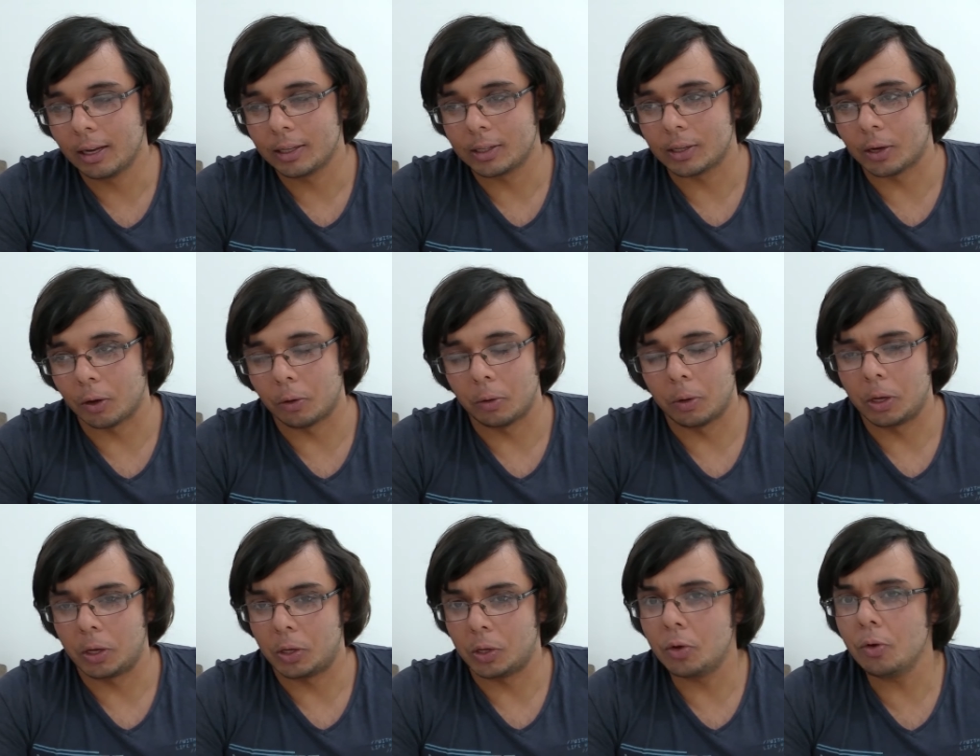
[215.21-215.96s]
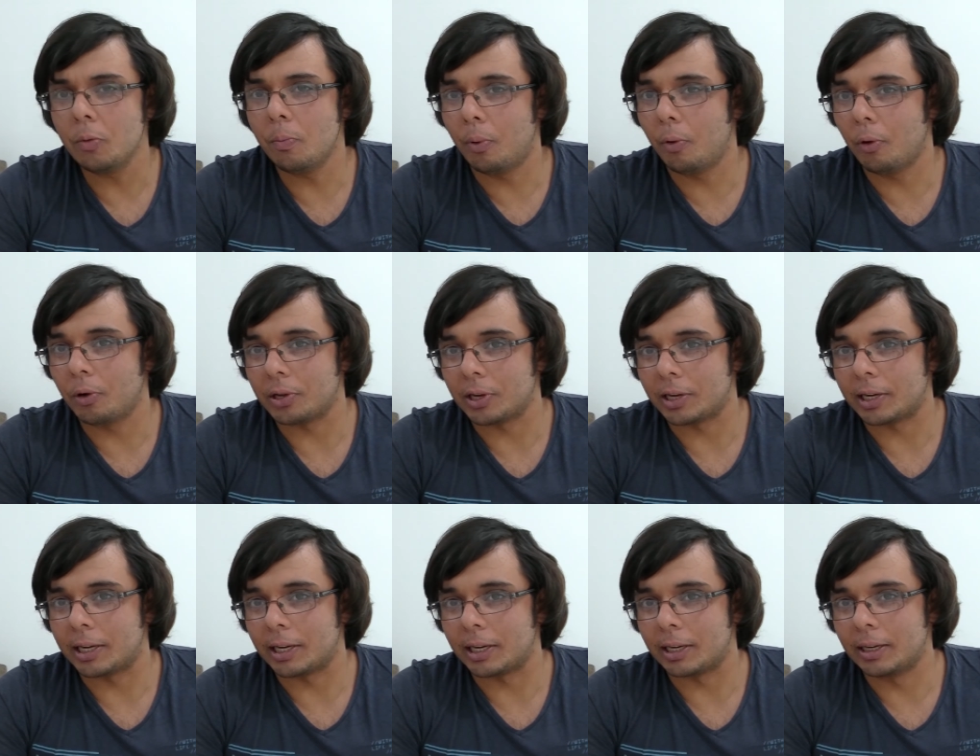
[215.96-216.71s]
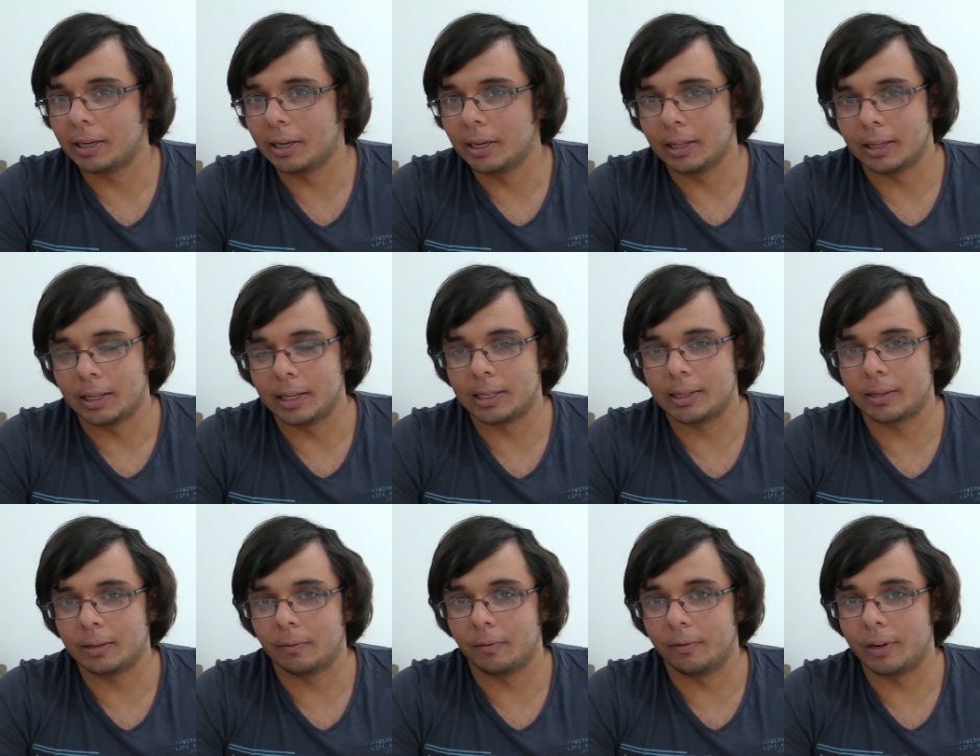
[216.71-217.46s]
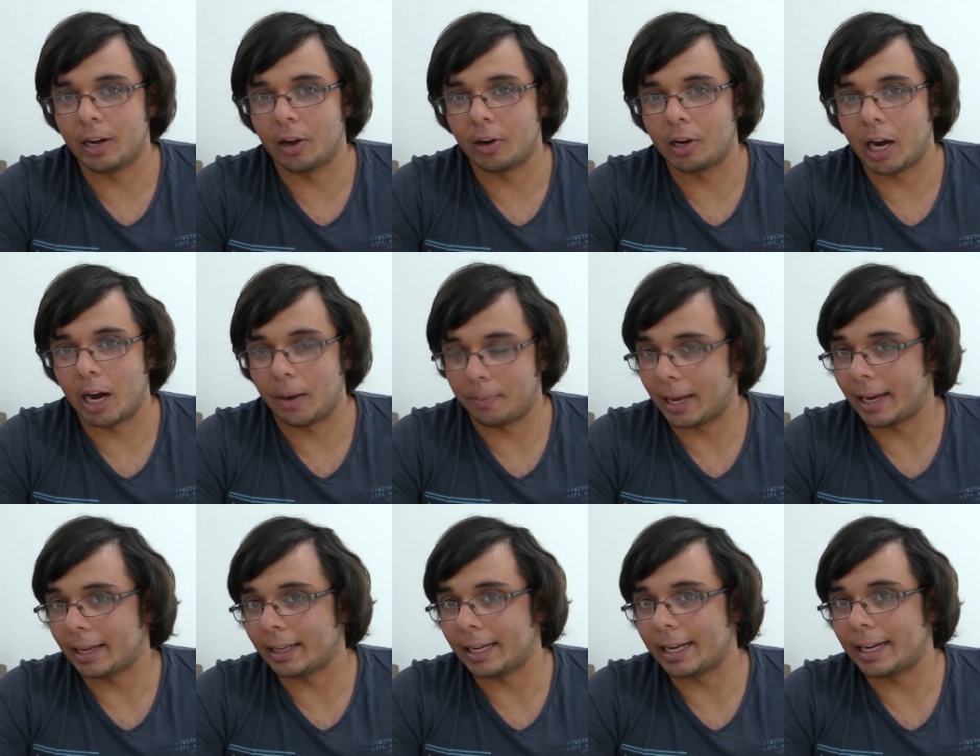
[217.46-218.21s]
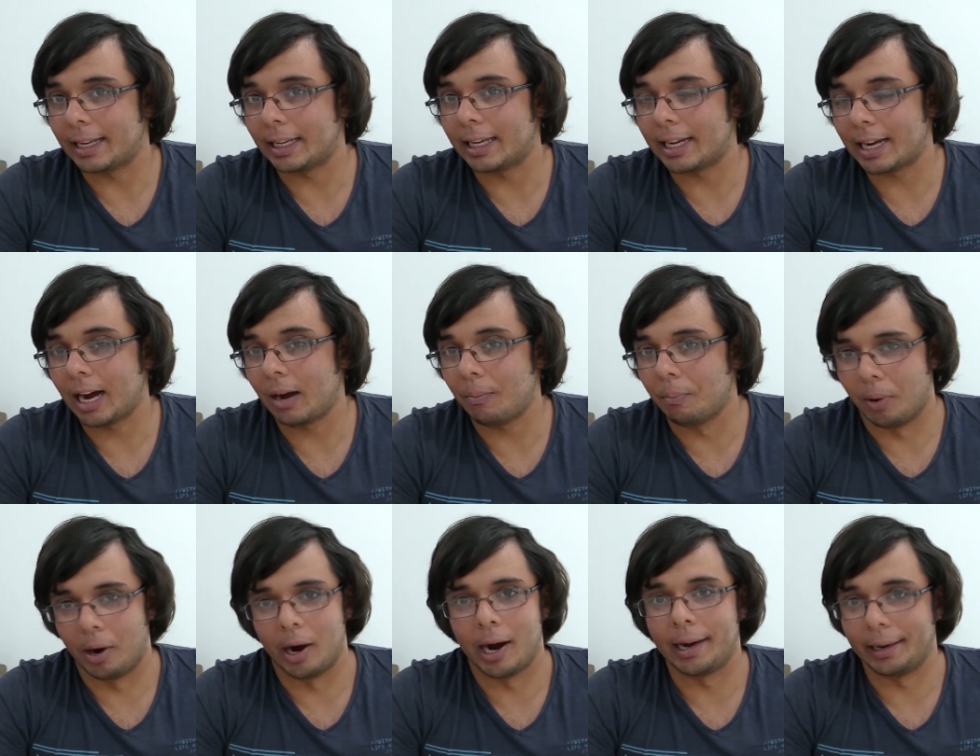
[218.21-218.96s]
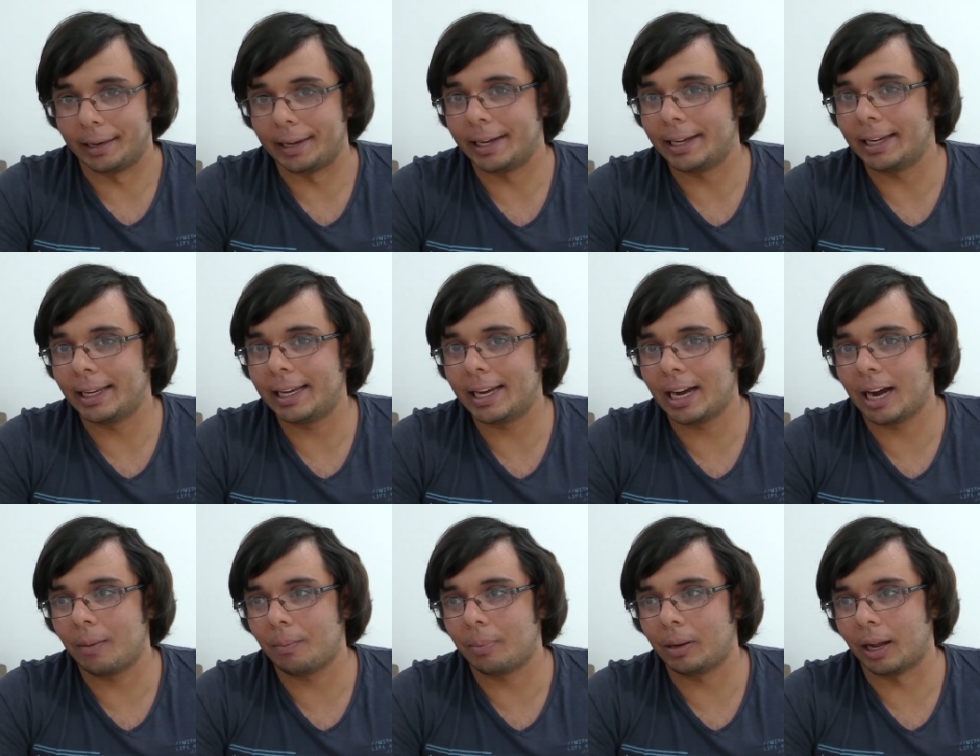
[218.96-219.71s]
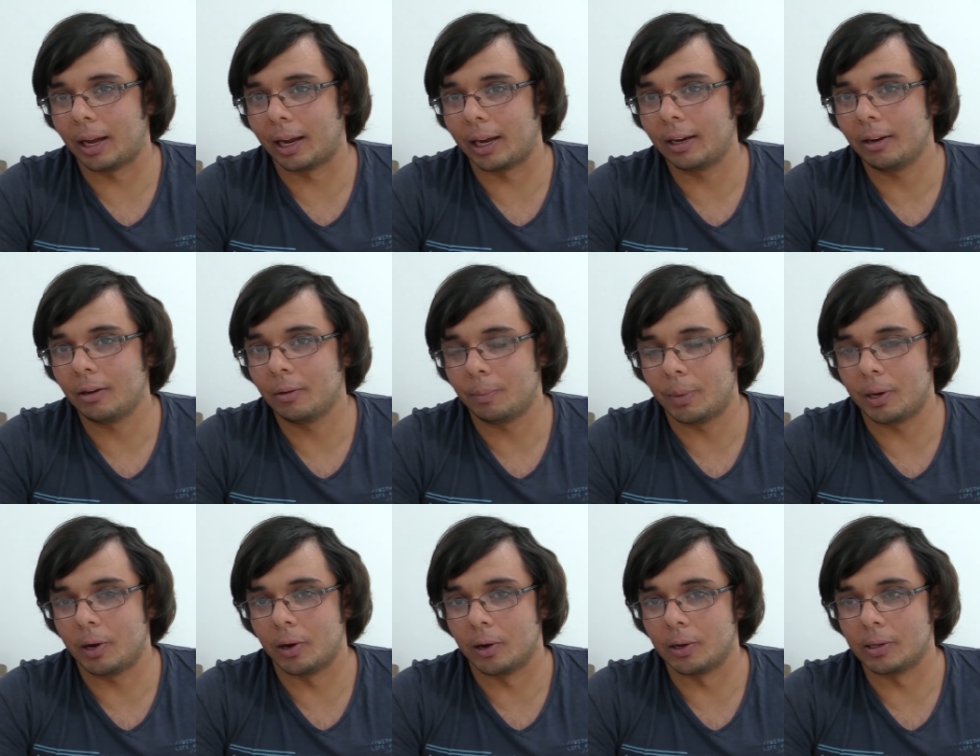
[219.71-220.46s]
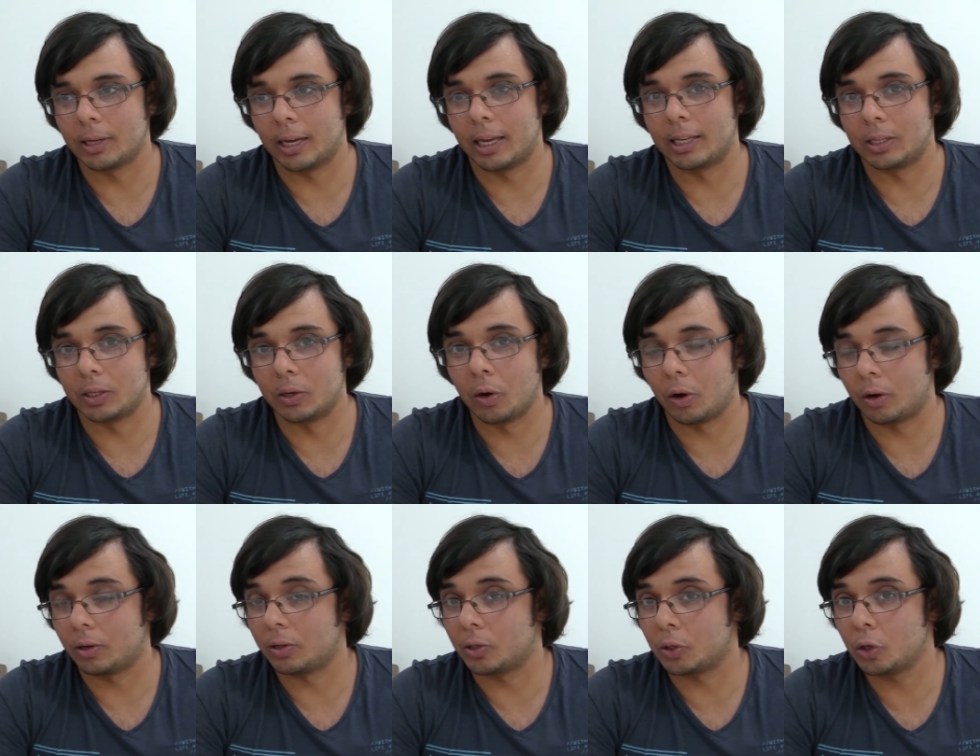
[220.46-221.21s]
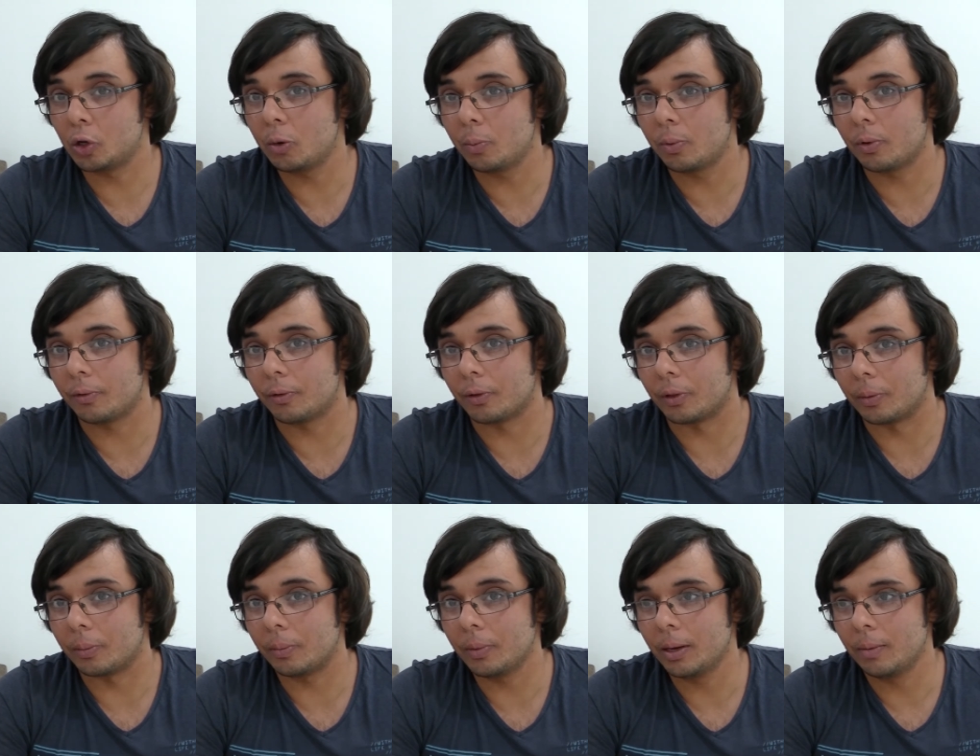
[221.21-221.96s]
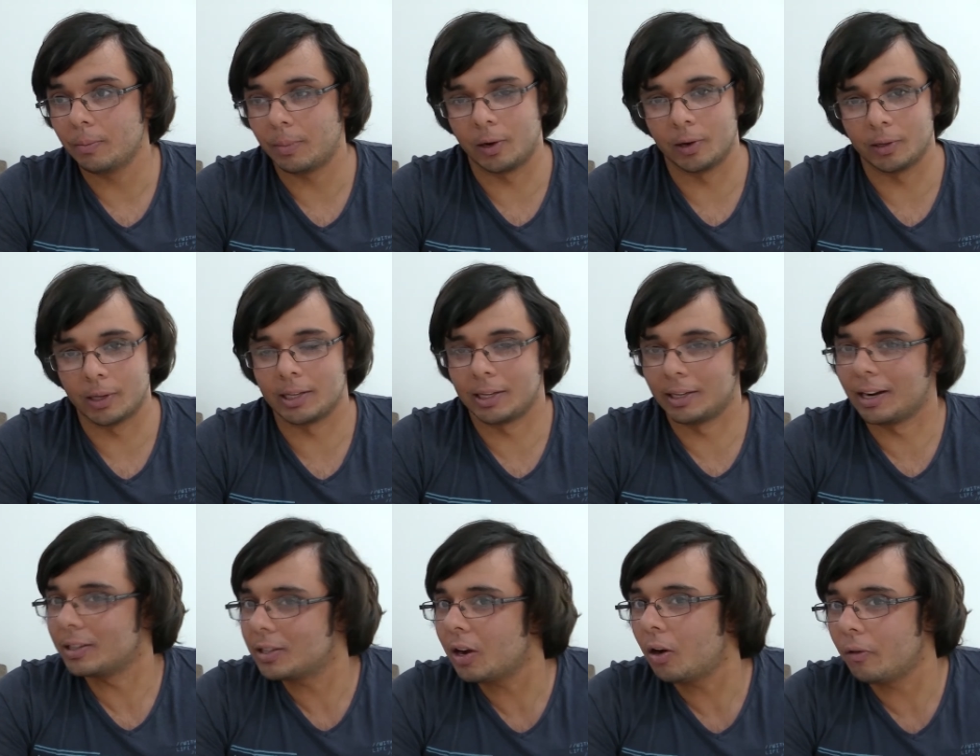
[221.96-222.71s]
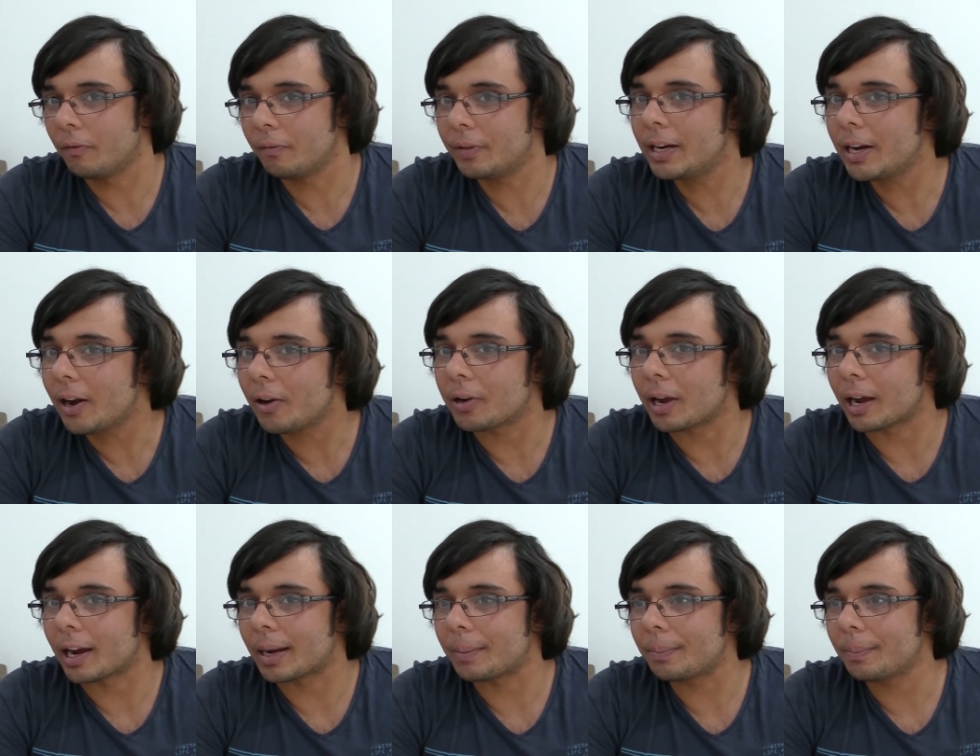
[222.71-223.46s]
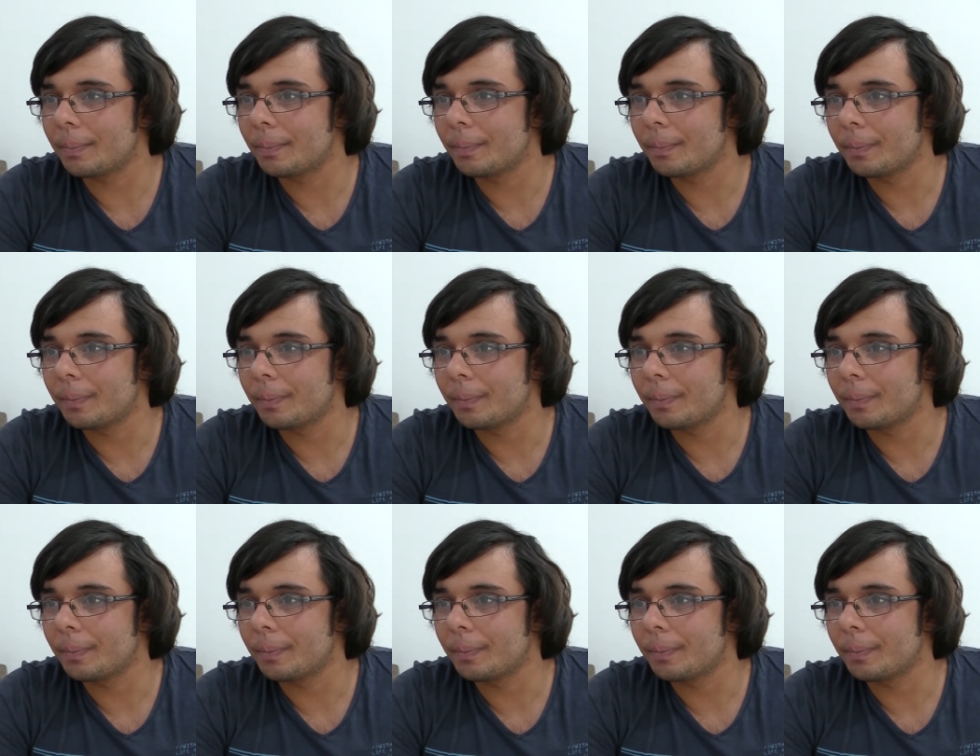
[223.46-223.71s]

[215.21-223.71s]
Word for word: so you bought your kid this video game they legally can't buy and legally can't play because it's not suitable for them because it's an adult video game